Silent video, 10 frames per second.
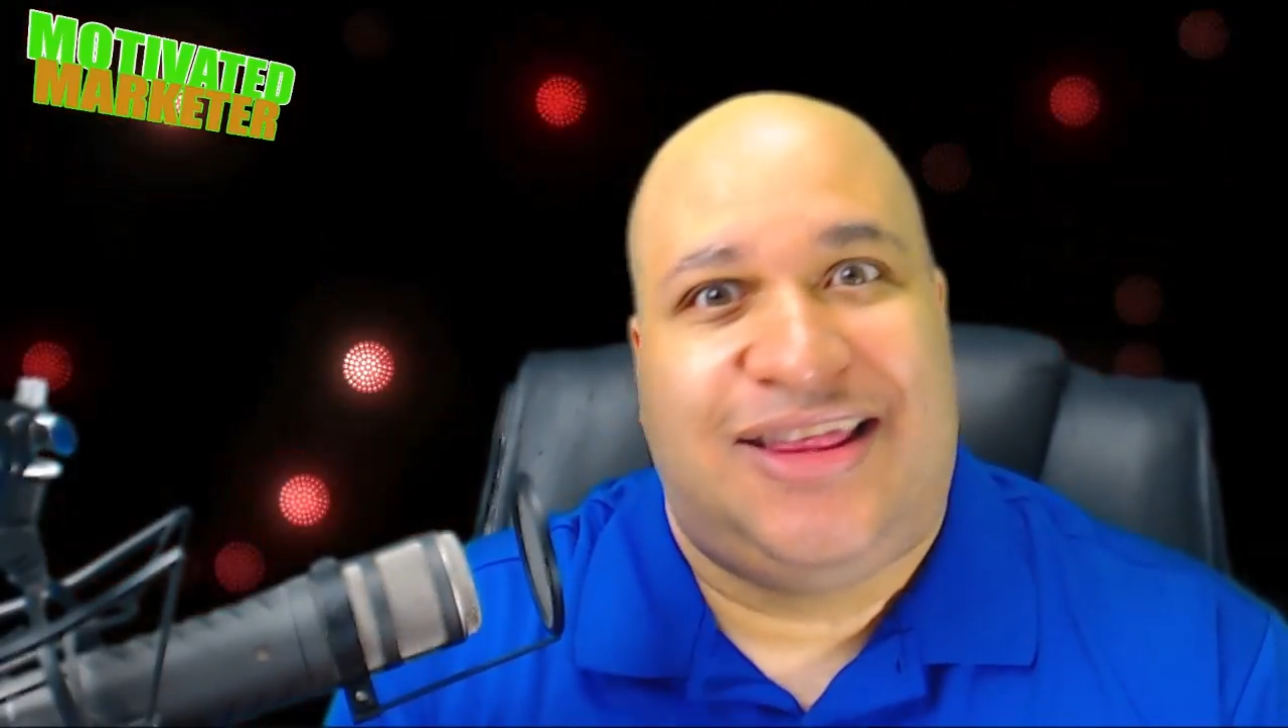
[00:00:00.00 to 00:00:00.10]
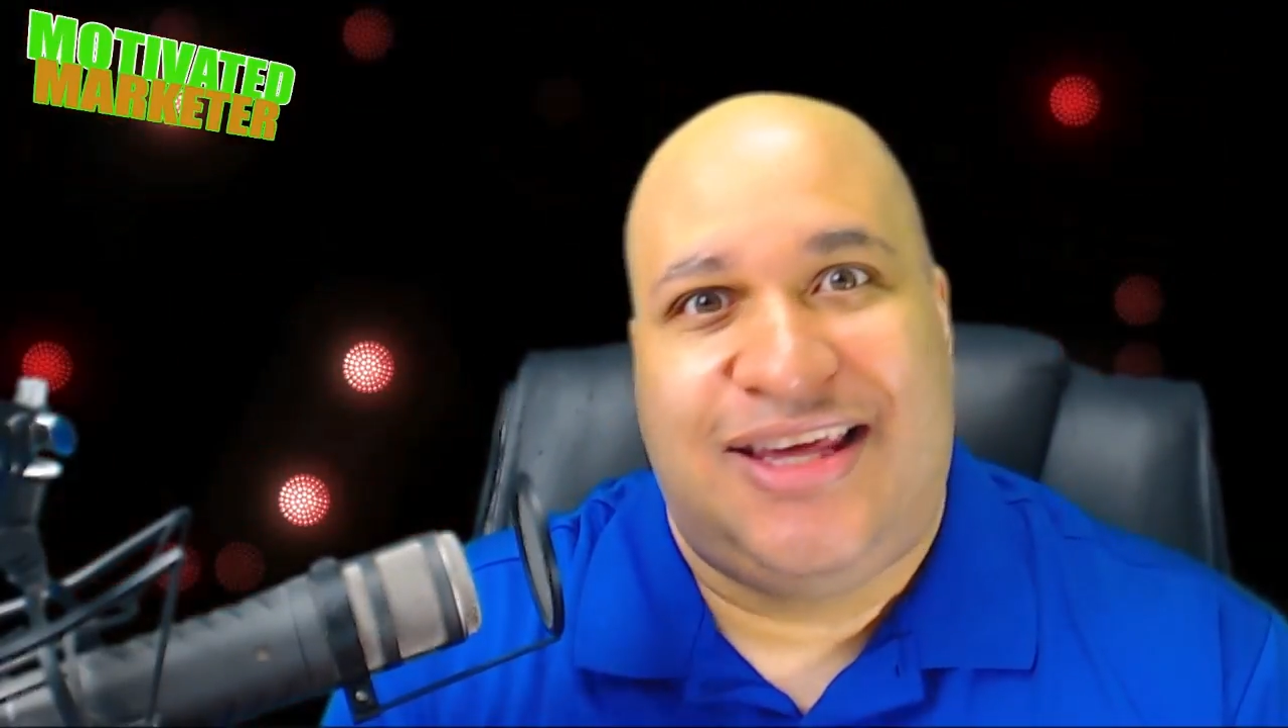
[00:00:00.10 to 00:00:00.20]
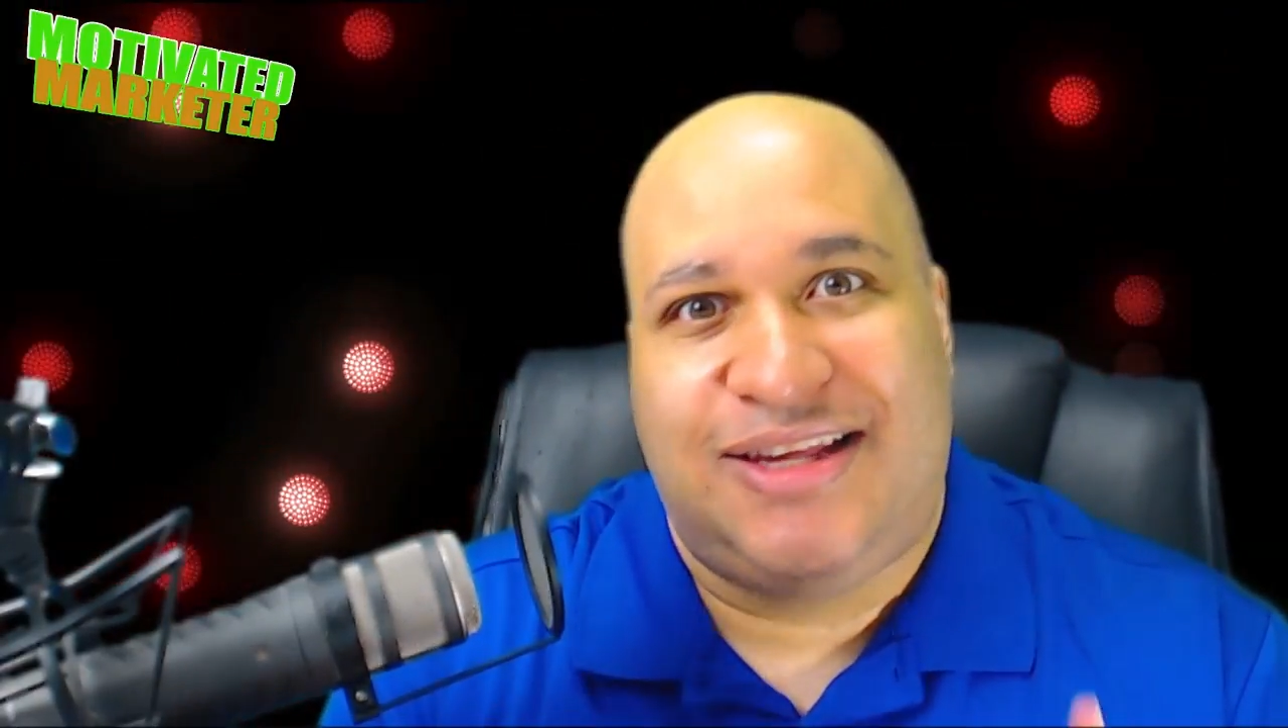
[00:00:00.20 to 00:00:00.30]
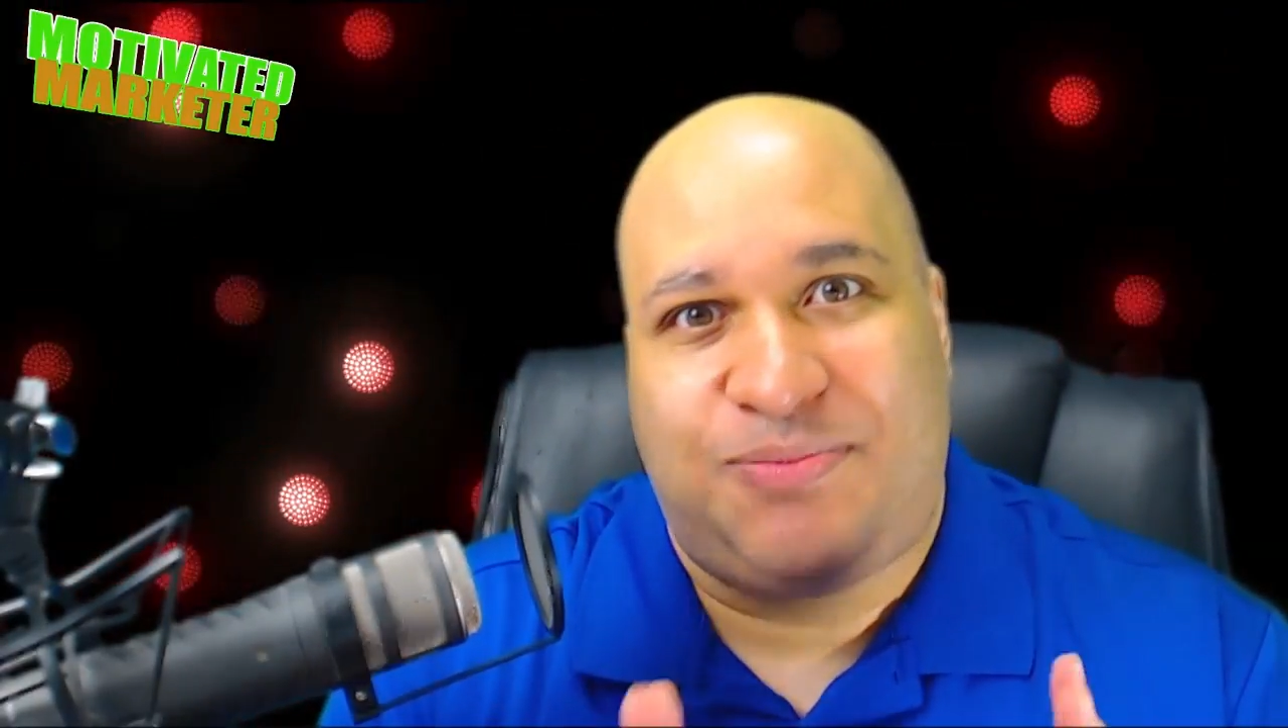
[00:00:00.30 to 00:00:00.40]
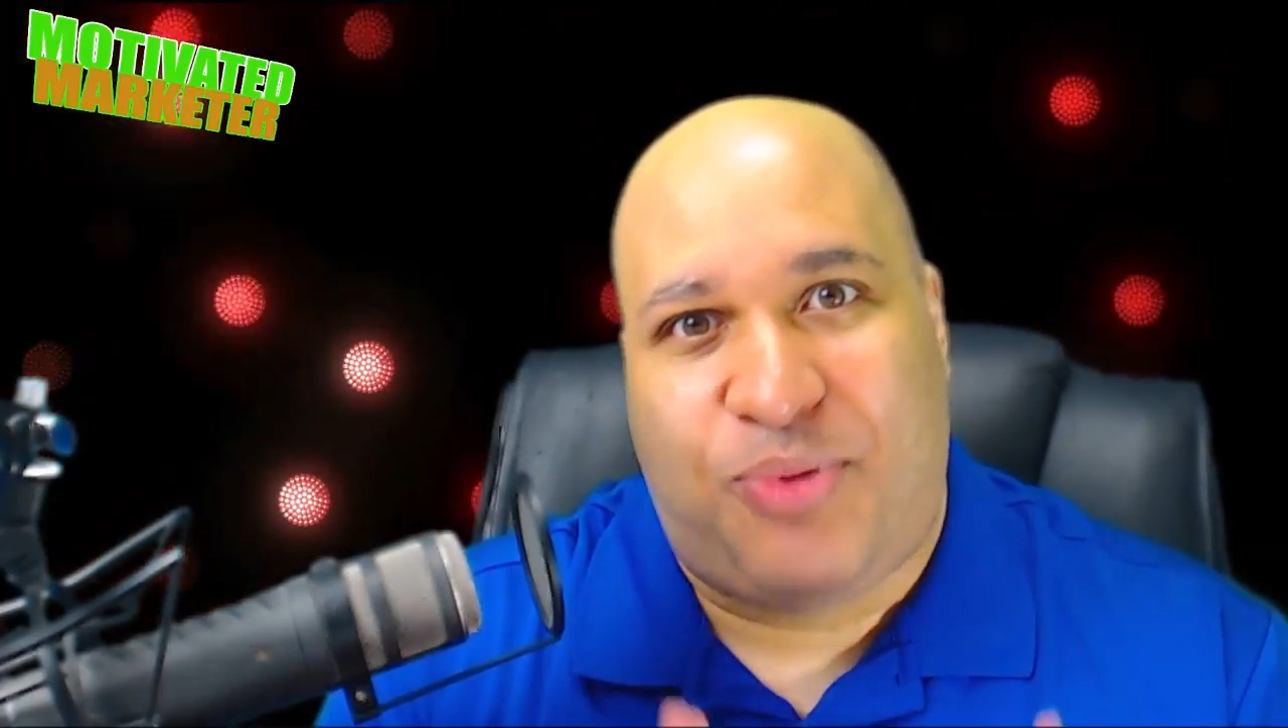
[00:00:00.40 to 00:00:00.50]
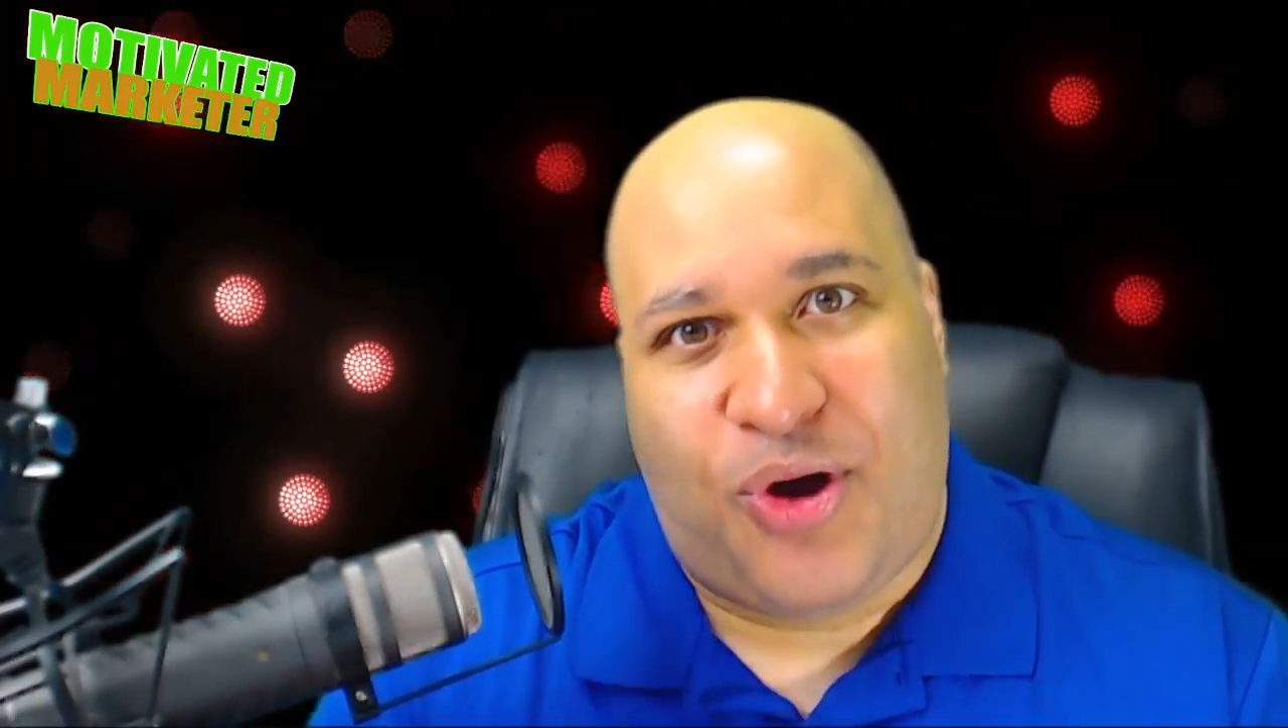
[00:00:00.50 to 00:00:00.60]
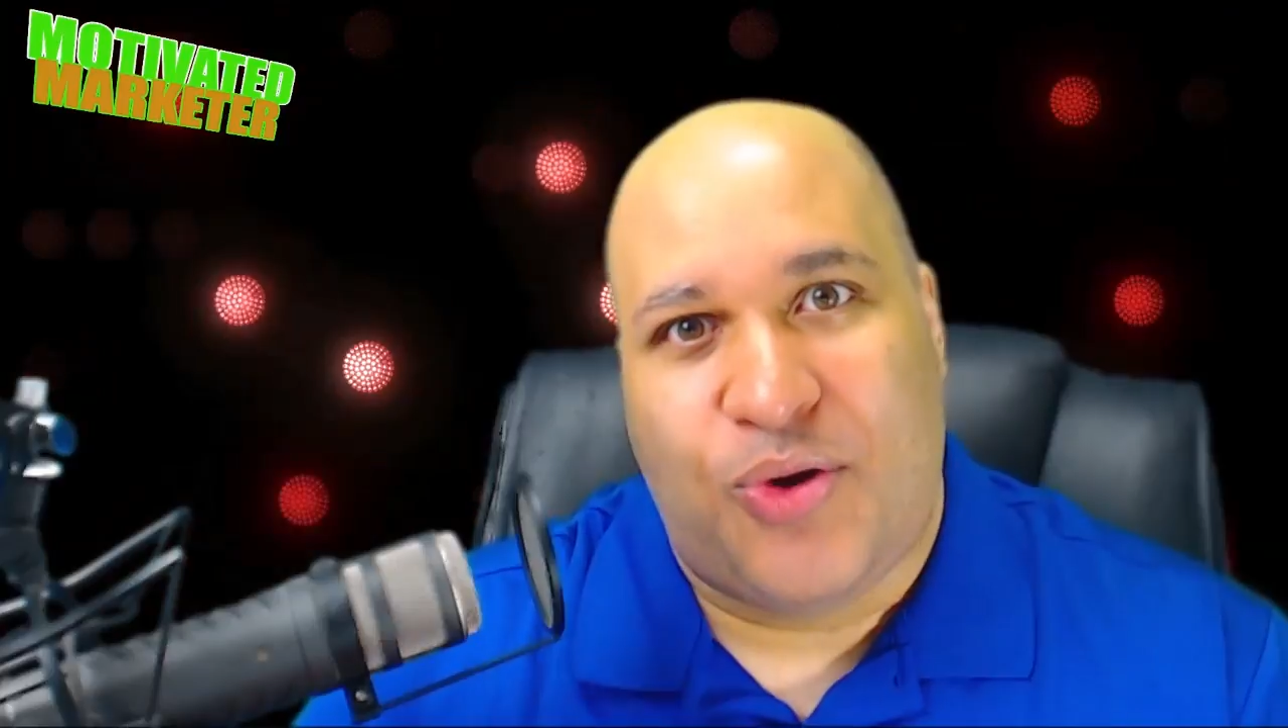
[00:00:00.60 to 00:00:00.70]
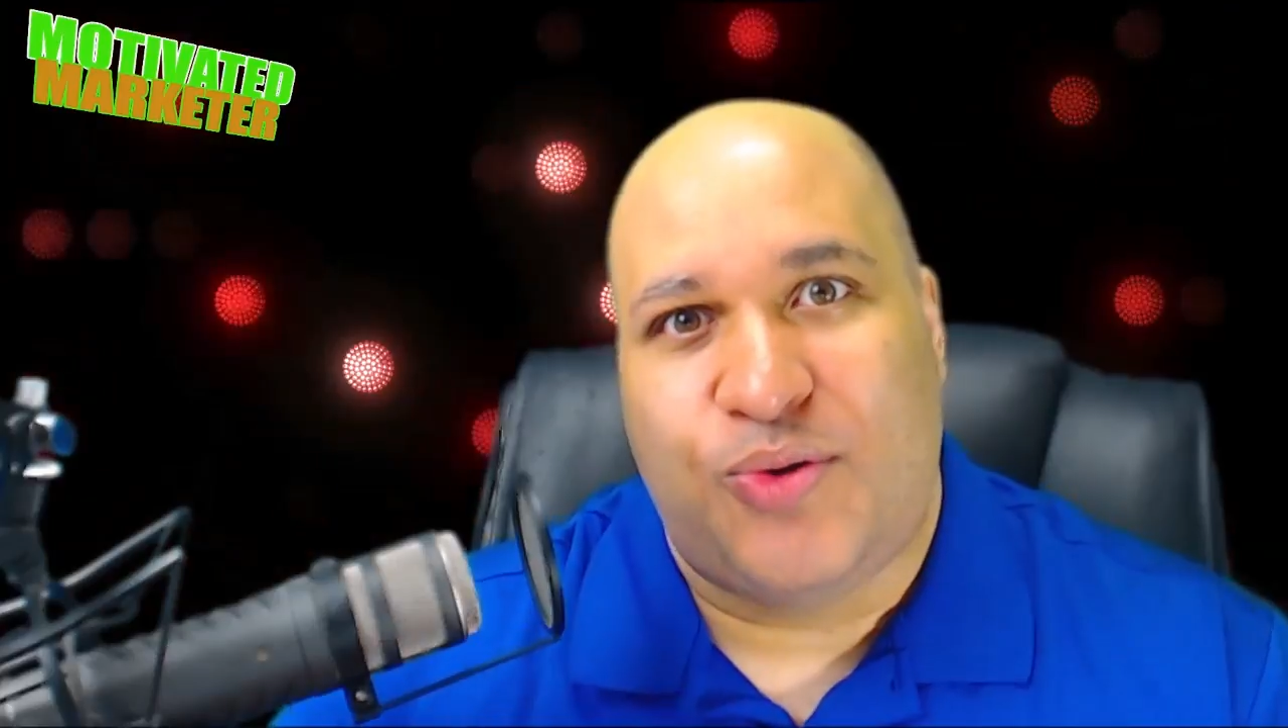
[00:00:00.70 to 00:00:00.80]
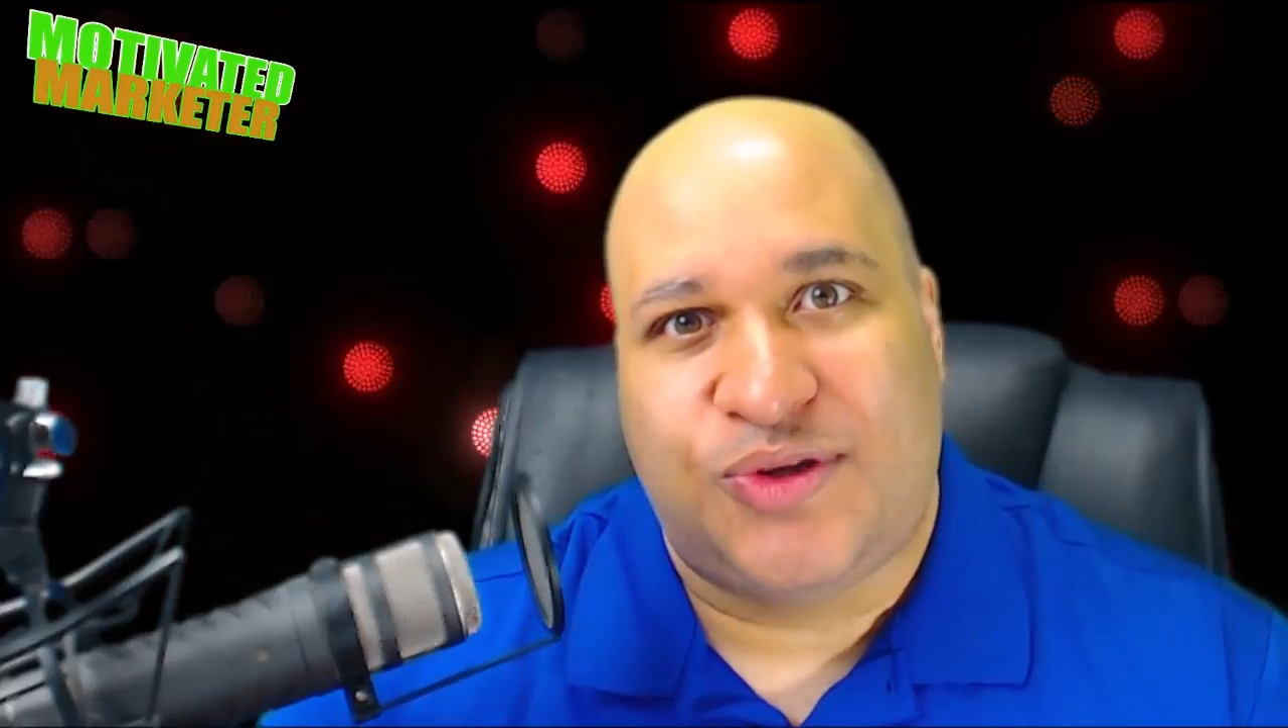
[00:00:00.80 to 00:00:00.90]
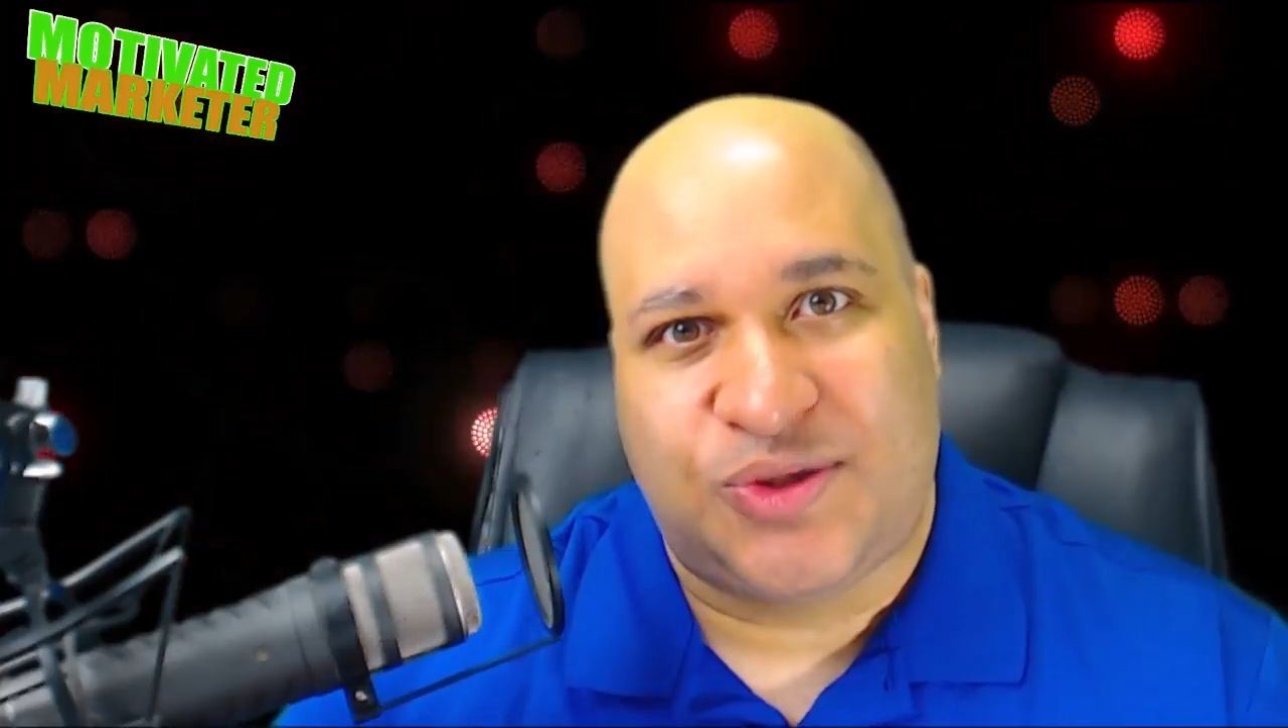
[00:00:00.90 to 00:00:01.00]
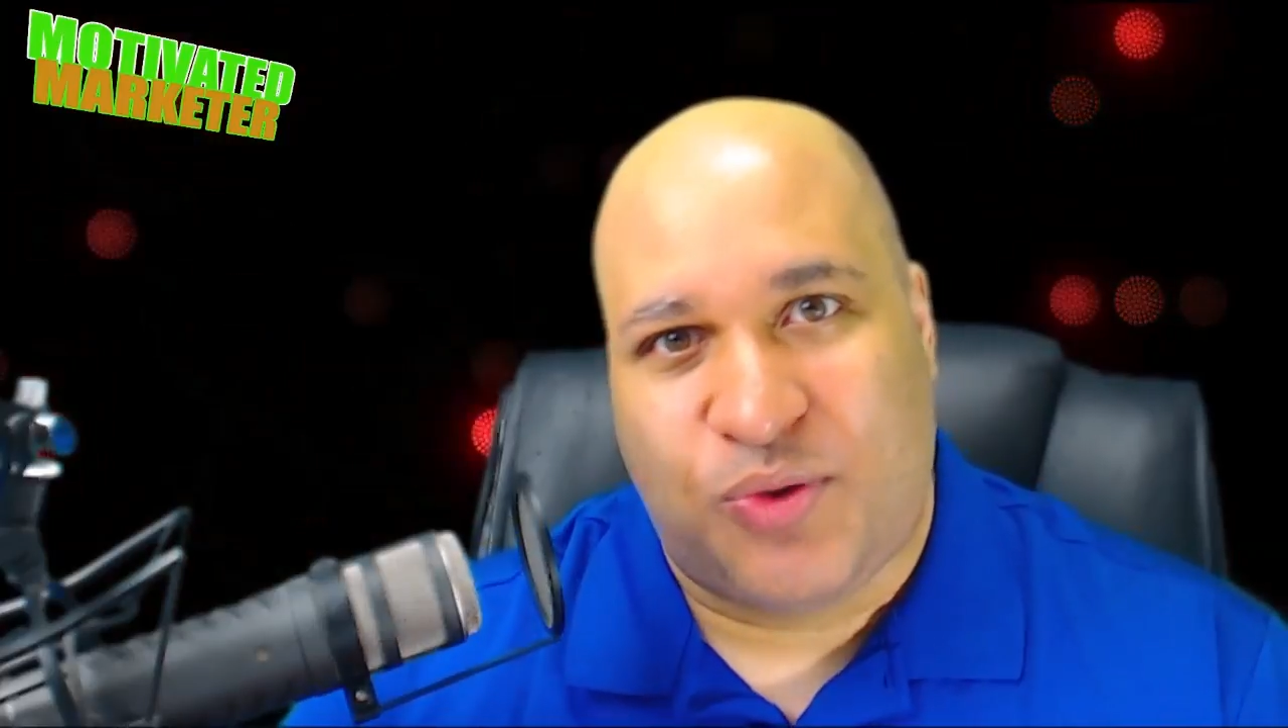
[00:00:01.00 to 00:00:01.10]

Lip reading: these posts